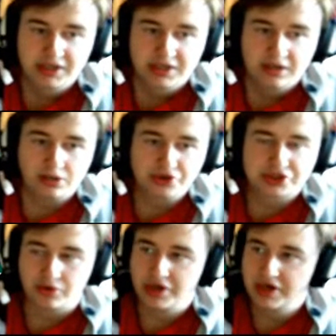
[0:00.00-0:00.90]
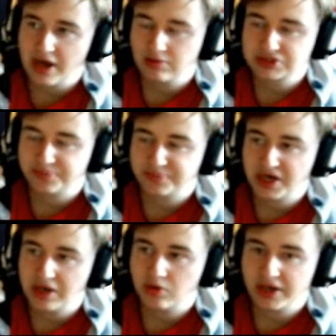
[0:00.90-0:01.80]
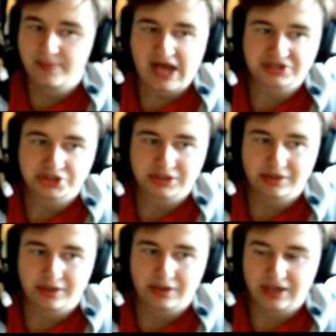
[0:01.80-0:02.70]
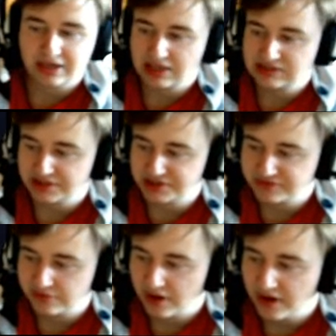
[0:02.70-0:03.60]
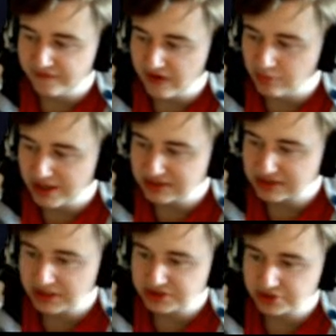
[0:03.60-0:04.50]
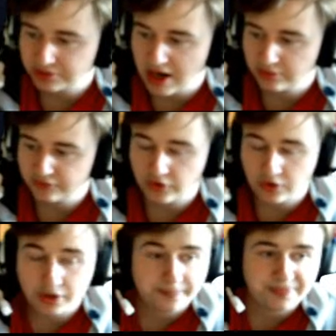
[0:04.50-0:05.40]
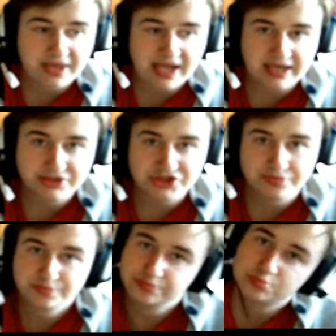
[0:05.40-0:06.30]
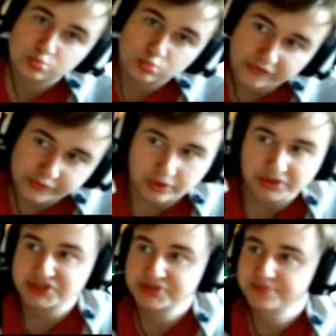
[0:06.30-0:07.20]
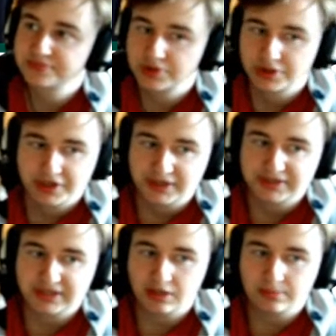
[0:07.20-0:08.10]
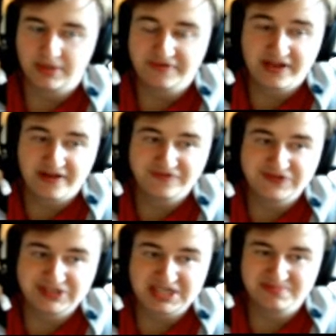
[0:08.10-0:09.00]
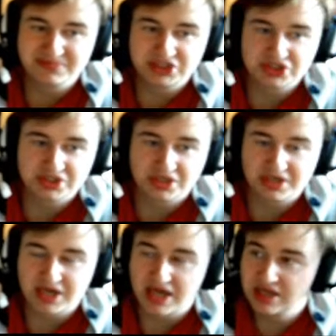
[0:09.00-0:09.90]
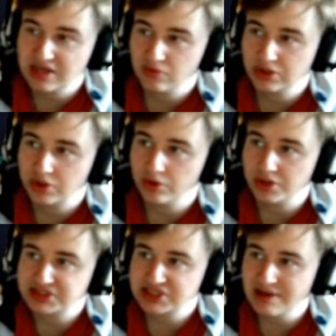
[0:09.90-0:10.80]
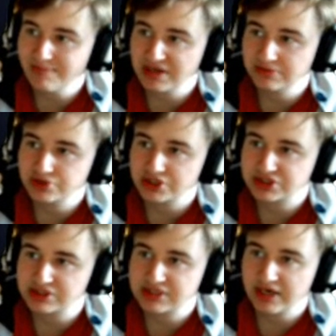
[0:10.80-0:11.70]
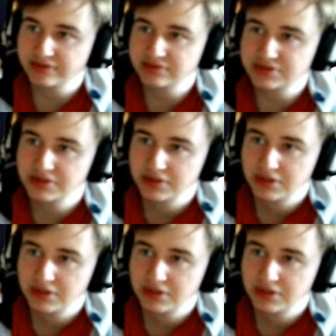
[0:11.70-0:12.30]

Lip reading: Also, that was a pretty quick match. Alexander Zverev advancing to the round 4. And, of course, Daniil Medvedev seems that he will do the same in just a second.